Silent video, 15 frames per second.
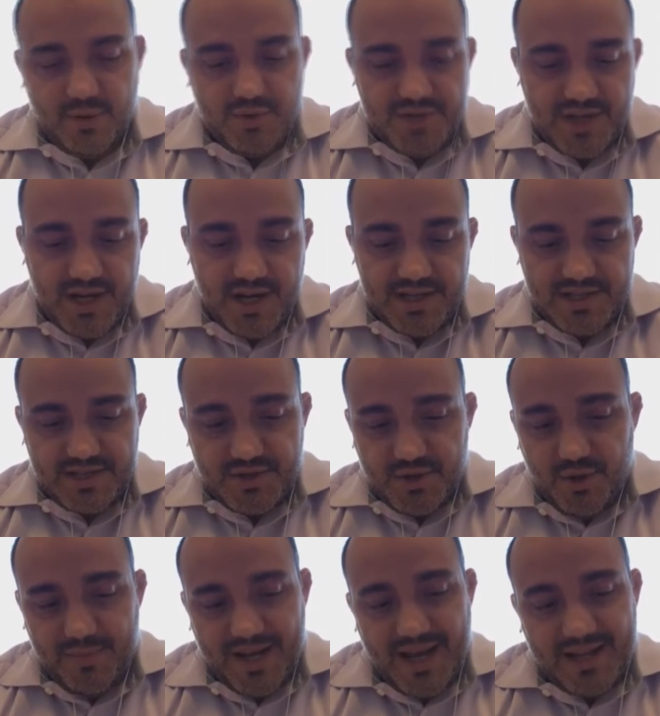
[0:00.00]
hotels. As you
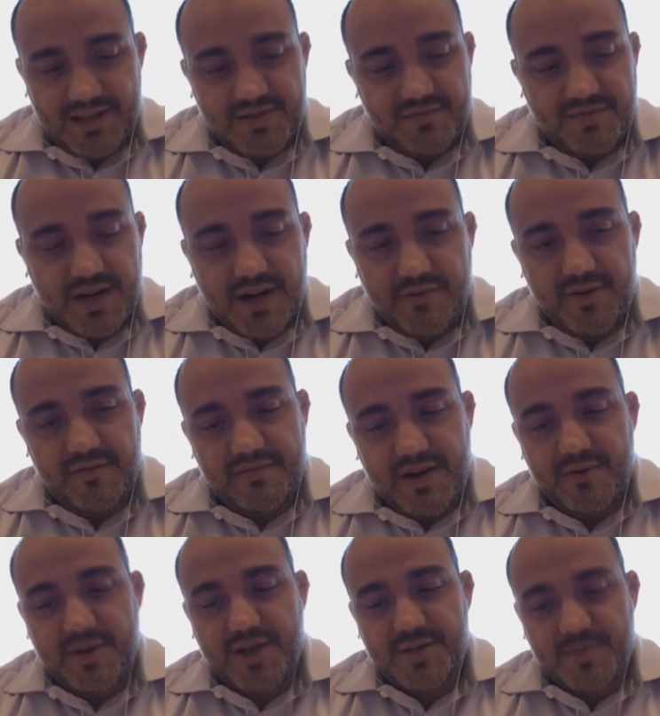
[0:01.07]
know, Manhattan's very,
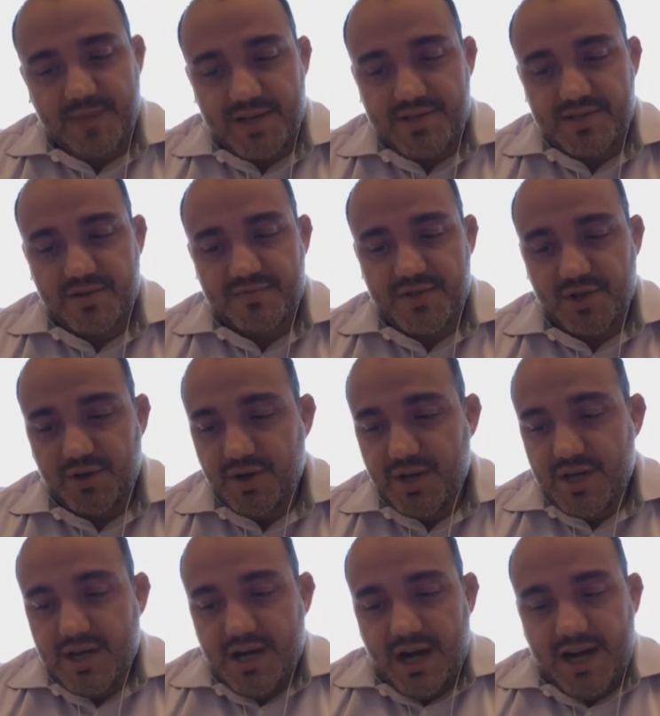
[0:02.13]
very expensive. So
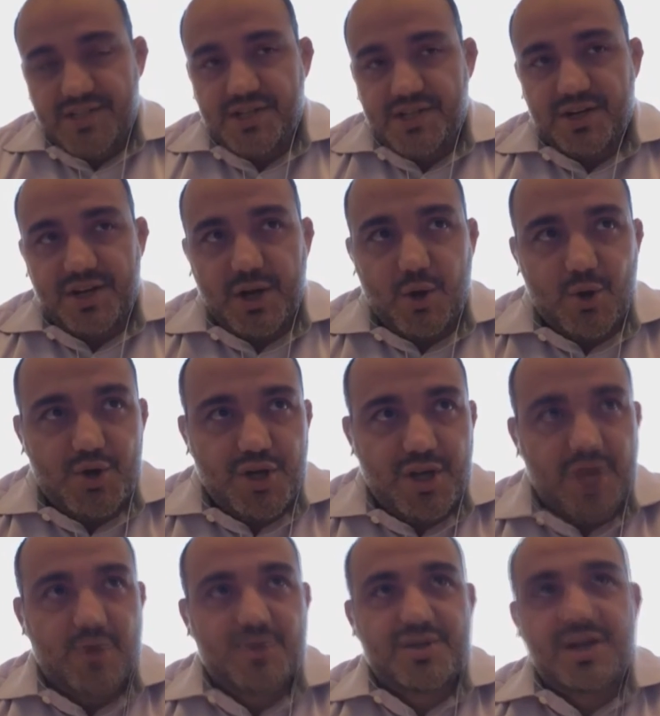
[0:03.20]
I start
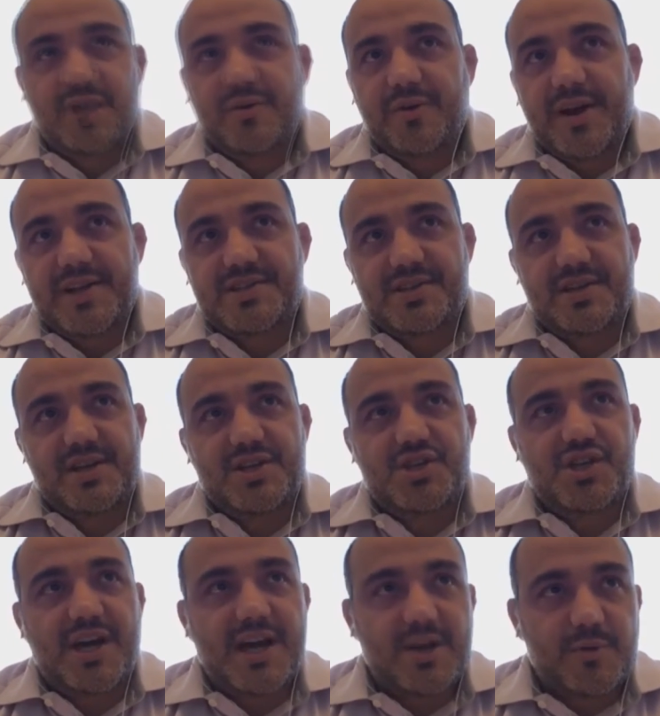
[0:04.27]
negotiating hotel rates
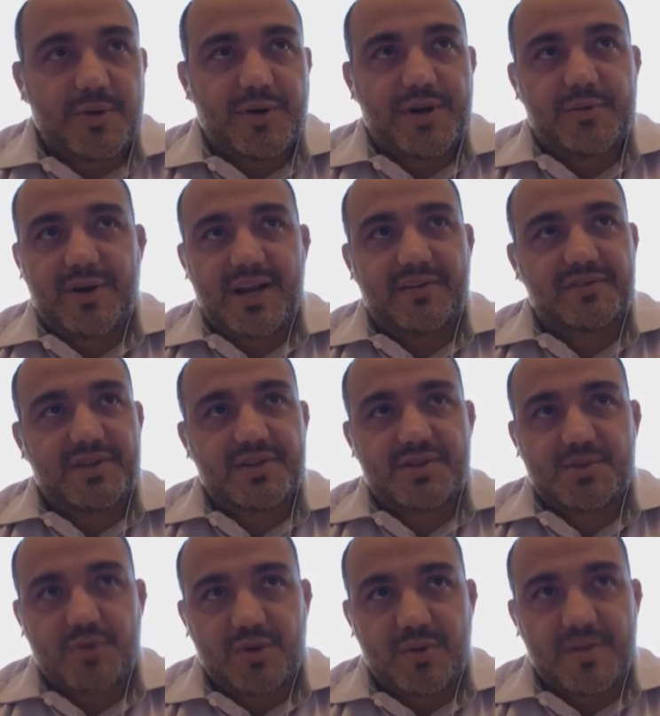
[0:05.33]
in January, right after
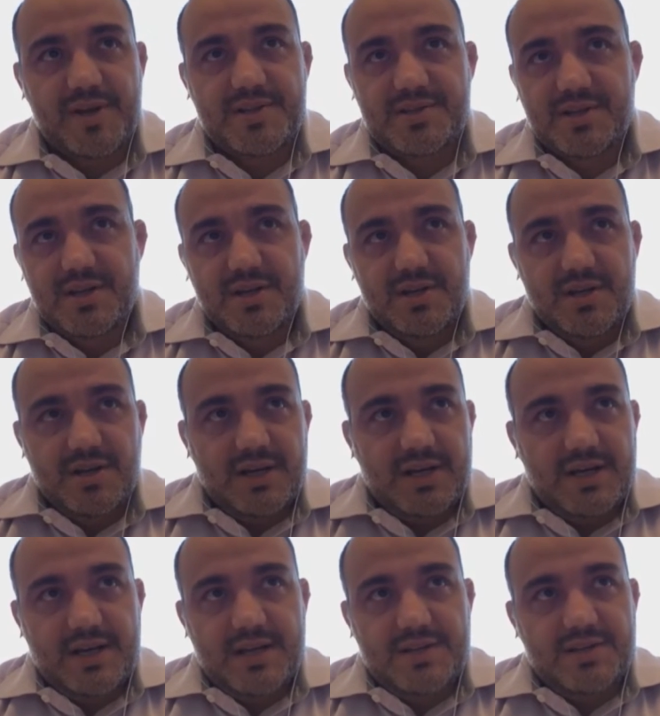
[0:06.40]
this tournament.
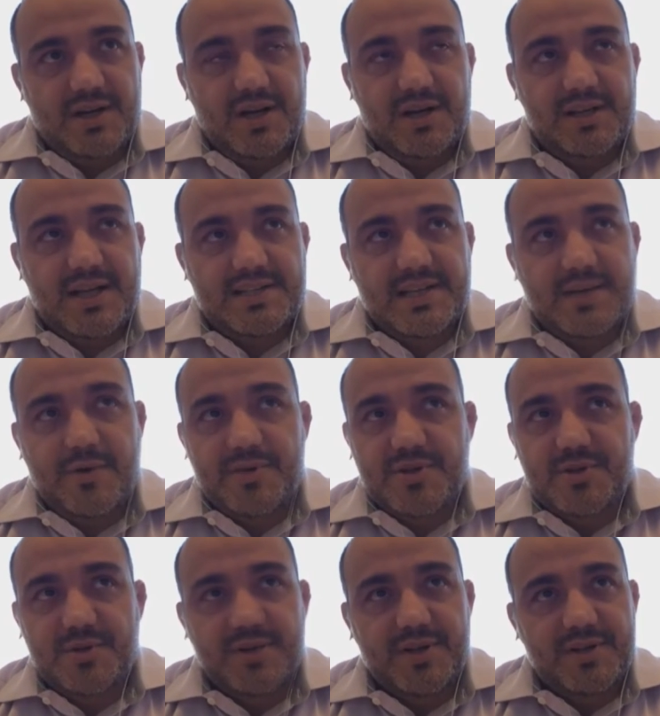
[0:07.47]
And that's how
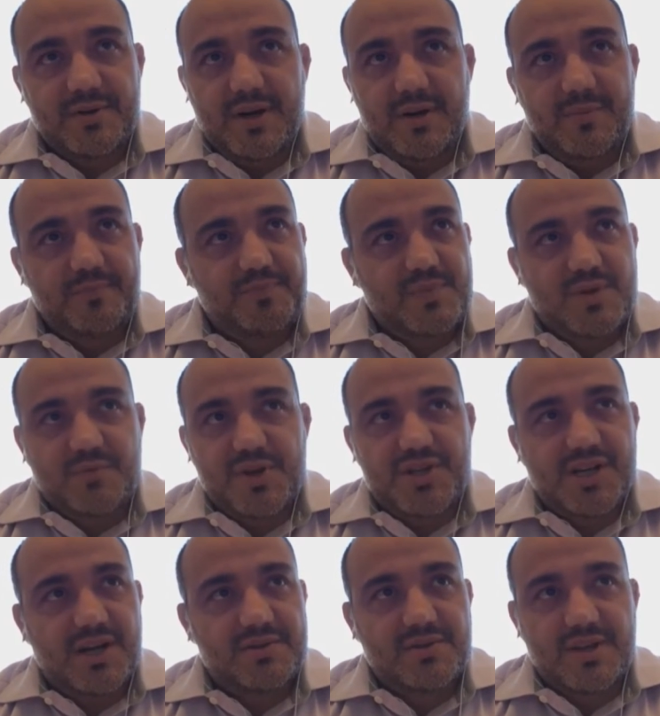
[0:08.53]
we do it.
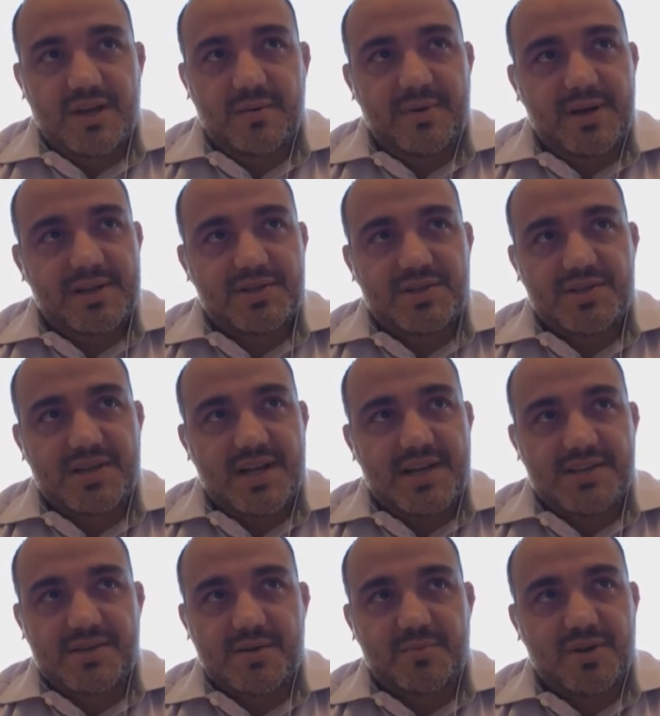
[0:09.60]
Reach out to them and just
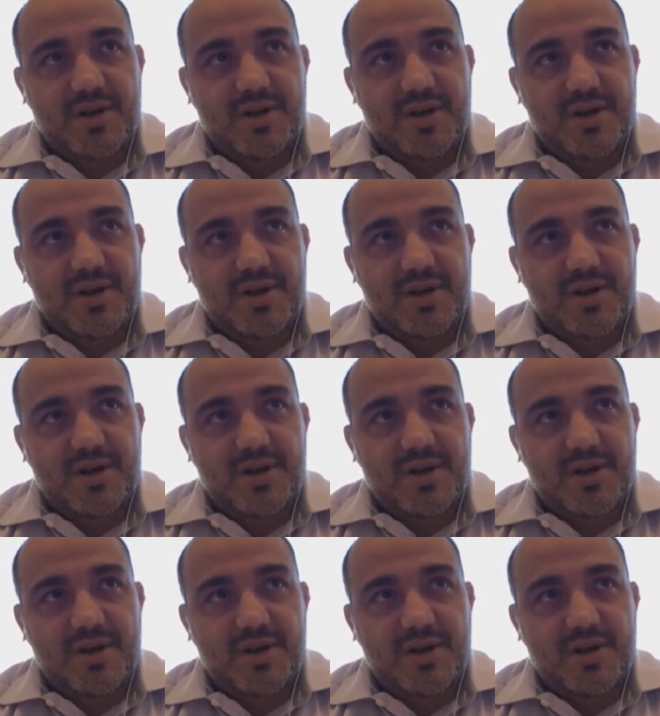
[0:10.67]
ask them